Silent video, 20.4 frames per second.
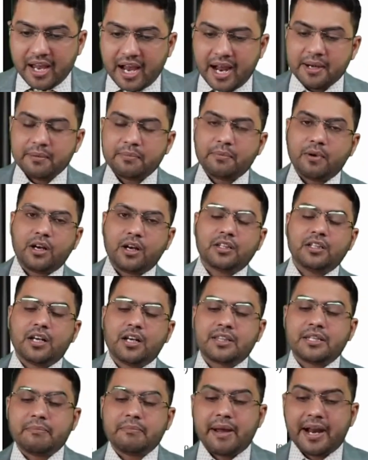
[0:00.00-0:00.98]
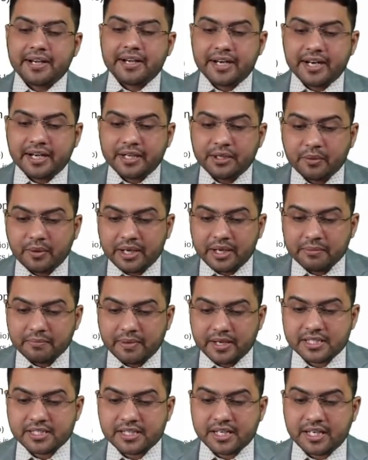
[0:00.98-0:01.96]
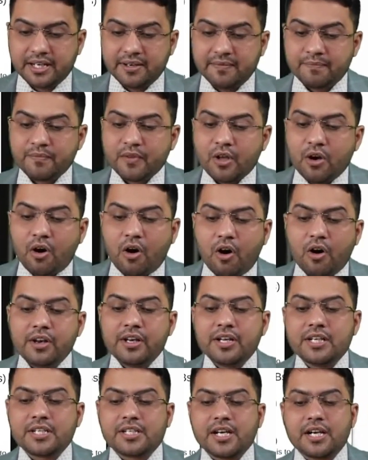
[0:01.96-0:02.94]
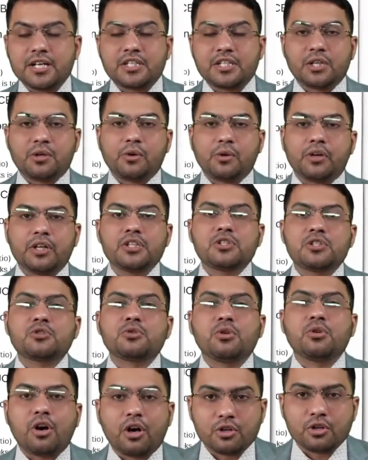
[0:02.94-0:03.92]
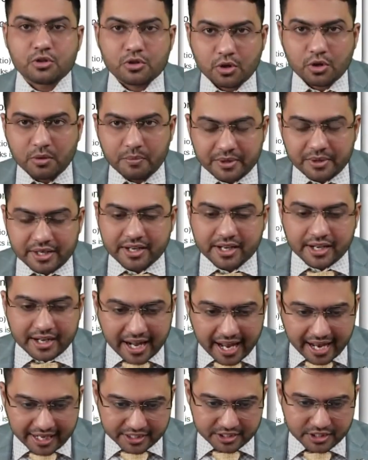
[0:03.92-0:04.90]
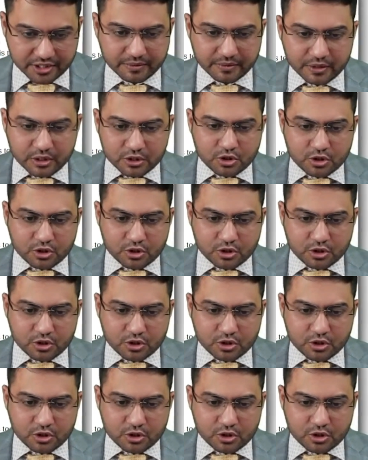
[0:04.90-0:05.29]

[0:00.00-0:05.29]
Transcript: and further the mandate to invest in unlisted securities should also be relaxed.